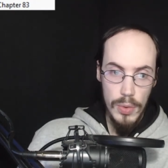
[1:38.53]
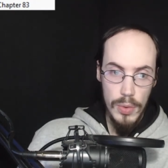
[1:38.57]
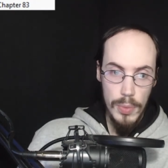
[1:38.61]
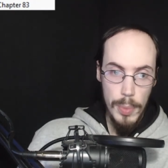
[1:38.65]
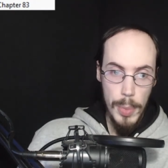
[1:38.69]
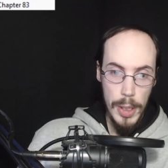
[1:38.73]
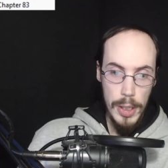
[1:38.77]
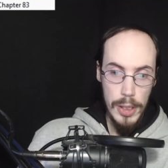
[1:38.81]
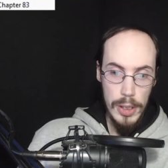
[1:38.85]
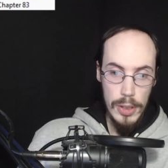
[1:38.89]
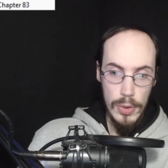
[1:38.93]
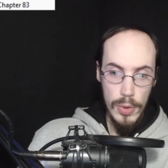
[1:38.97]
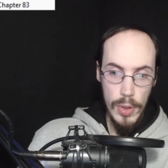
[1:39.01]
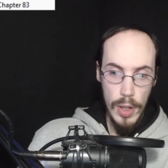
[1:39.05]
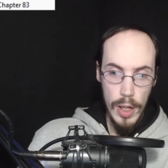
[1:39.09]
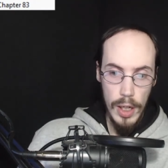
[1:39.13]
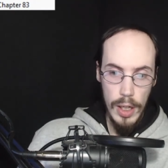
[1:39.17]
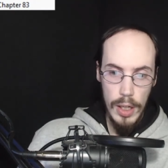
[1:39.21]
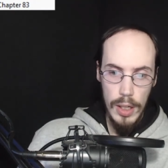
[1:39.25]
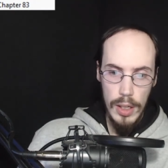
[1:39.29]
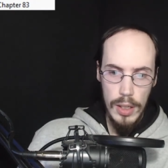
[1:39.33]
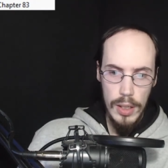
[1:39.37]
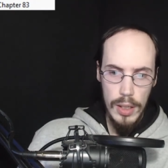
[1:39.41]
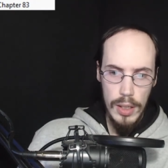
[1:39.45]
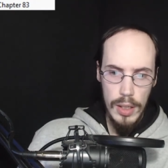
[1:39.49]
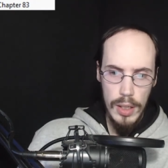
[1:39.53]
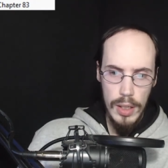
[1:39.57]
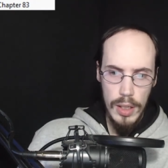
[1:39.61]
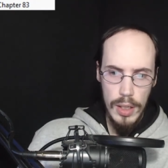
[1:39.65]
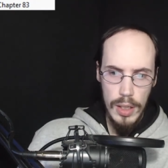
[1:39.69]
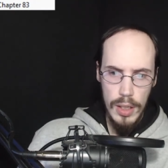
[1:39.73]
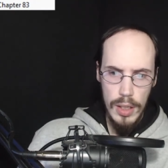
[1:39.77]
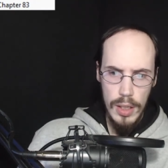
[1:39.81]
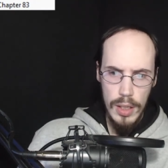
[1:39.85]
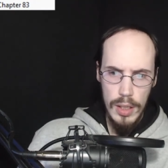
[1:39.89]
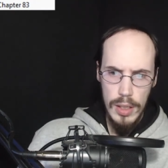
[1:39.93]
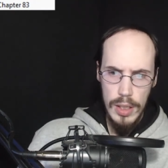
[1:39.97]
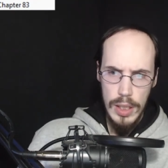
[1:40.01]
Becca's crying.
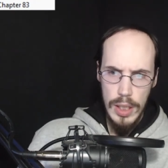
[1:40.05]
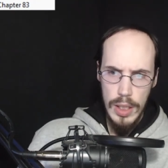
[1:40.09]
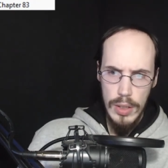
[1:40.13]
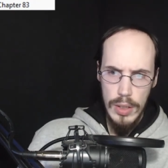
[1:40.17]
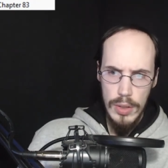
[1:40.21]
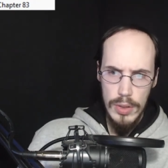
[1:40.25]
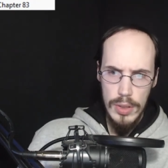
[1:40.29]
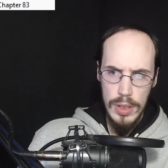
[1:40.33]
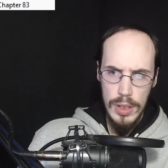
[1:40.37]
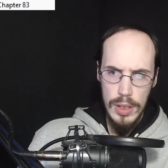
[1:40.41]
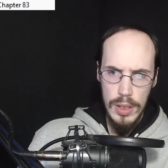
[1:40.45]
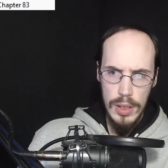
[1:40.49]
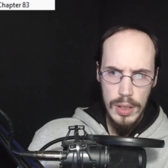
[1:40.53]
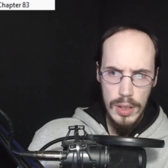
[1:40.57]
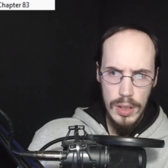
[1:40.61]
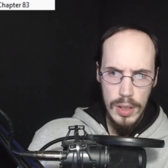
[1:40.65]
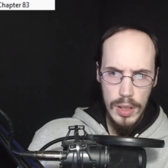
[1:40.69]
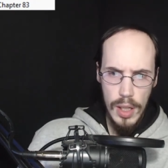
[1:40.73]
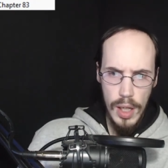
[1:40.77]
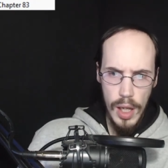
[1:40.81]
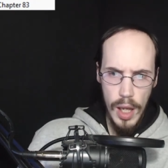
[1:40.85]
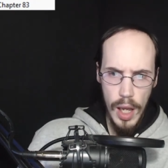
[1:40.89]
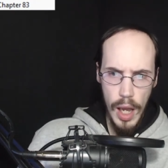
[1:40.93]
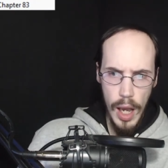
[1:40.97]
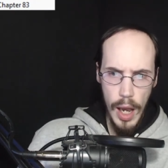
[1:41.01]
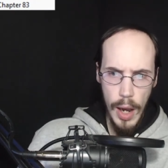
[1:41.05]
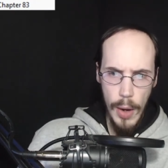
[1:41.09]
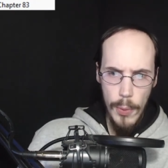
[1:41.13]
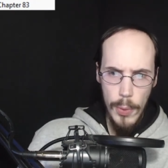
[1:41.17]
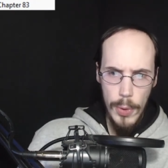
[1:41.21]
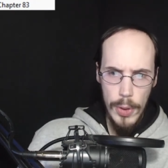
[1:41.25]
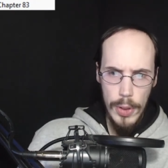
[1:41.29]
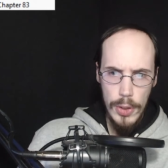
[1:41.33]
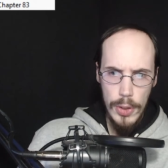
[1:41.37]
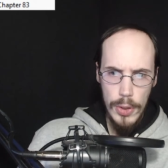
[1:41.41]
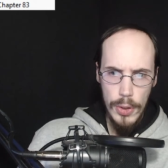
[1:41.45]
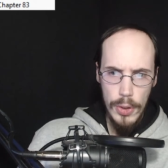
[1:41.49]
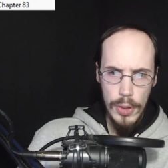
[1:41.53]
Tears? I
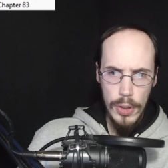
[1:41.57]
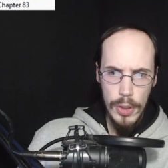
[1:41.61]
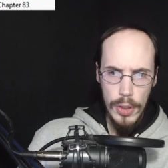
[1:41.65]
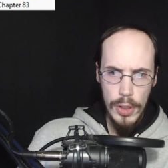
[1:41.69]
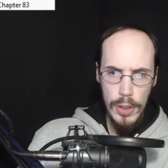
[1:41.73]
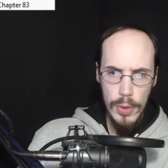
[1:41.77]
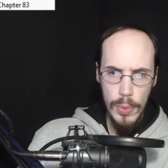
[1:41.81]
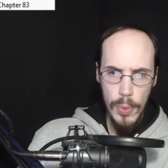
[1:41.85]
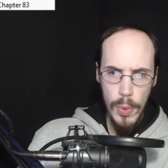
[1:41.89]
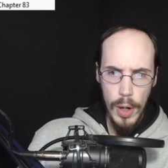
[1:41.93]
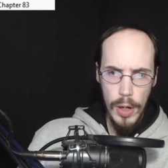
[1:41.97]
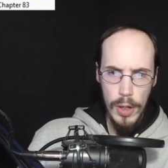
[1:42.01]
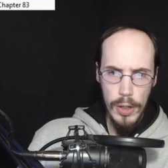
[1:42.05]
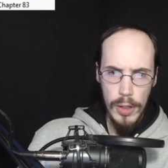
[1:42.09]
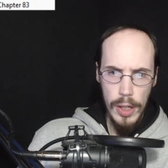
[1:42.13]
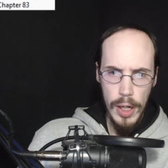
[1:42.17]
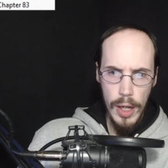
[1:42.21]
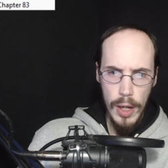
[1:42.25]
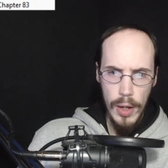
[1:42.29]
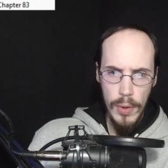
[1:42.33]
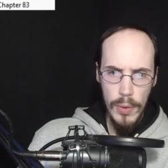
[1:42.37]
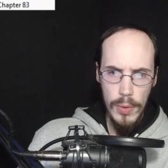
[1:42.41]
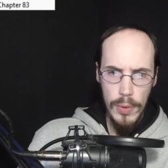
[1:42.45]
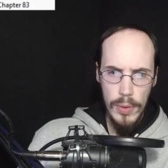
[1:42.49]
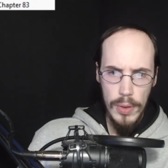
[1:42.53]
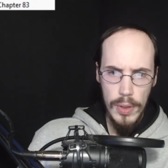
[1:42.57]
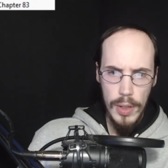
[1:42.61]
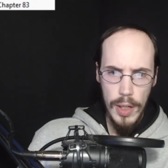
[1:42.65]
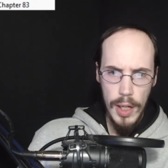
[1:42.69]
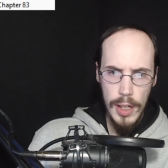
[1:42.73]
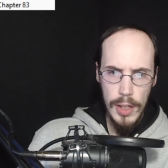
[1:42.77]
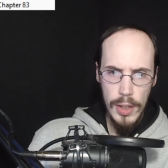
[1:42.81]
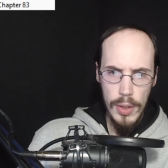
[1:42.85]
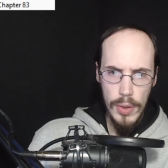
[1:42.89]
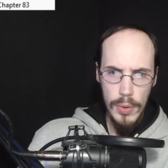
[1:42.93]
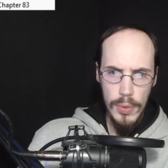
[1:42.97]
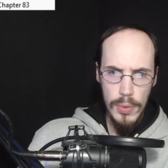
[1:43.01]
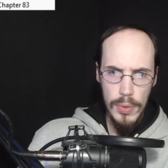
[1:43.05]
wouldn't turn her into water now. I
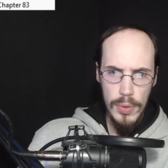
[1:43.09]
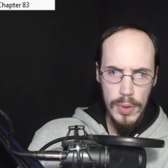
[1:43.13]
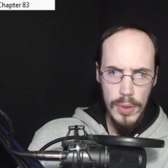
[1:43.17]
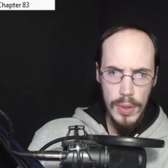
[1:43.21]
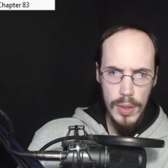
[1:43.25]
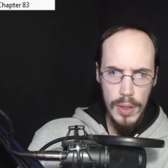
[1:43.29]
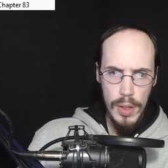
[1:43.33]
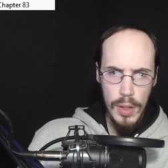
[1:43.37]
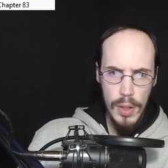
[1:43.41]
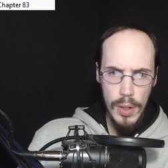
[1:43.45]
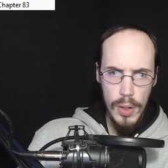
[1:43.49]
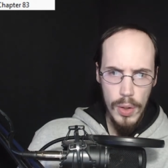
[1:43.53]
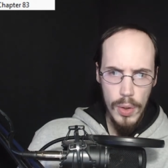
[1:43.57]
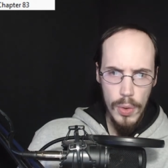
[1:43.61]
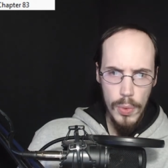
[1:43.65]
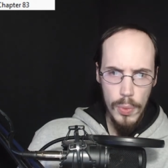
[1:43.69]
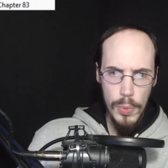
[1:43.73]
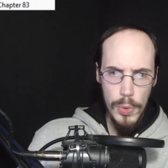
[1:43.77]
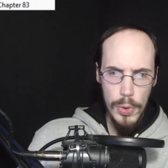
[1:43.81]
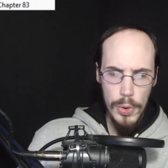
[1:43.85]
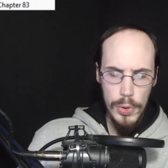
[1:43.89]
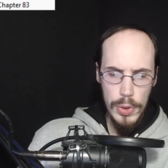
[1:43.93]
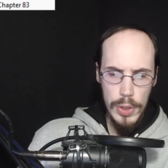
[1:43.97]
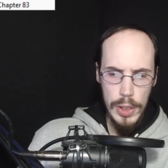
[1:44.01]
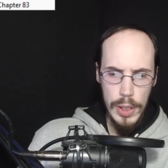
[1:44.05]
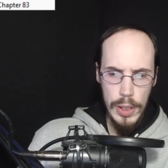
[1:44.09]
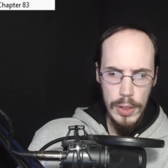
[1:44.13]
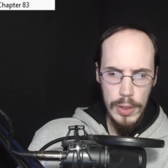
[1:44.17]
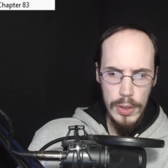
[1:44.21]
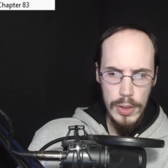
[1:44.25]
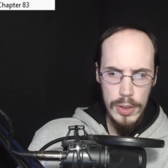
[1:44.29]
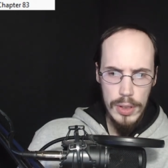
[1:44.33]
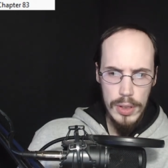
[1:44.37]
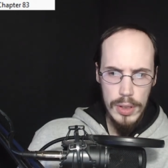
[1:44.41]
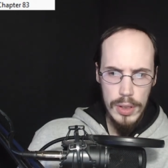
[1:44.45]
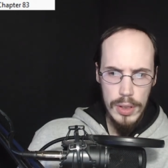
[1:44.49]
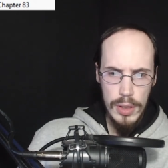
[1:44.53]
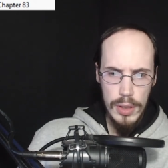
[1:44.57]
know. Real
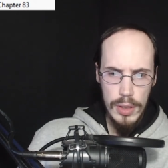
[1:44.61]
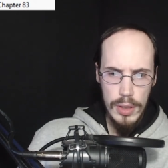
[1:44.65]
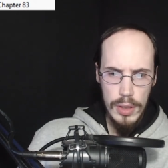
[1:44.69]
tears.